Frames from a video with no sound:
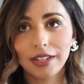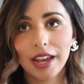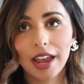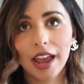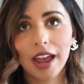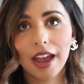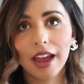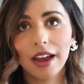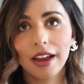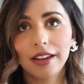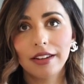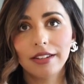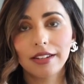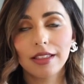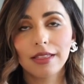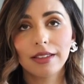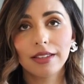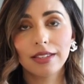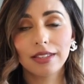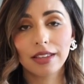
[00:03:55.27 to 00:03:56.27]
and
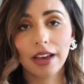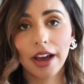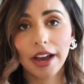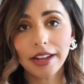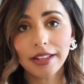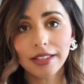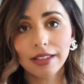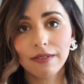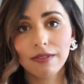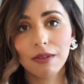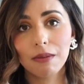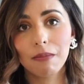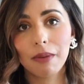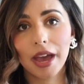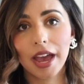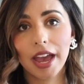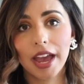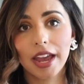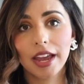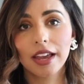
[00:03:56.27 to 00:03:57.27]
the sides of the
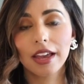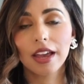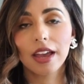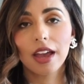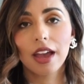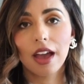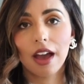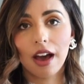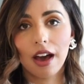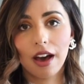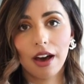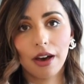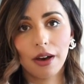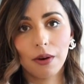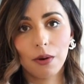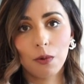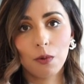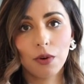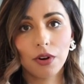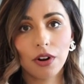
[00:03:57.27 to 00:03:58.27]
bag
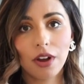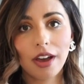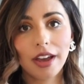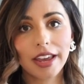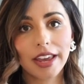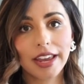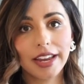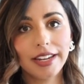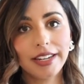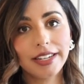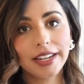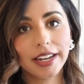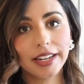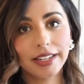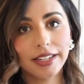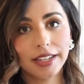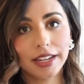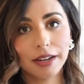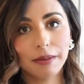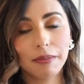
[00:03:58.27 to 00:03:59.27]
were not
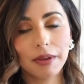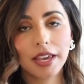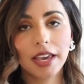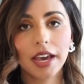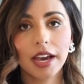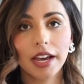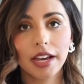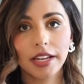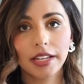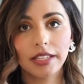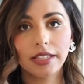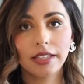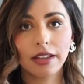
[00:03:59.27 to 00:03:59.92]
indented because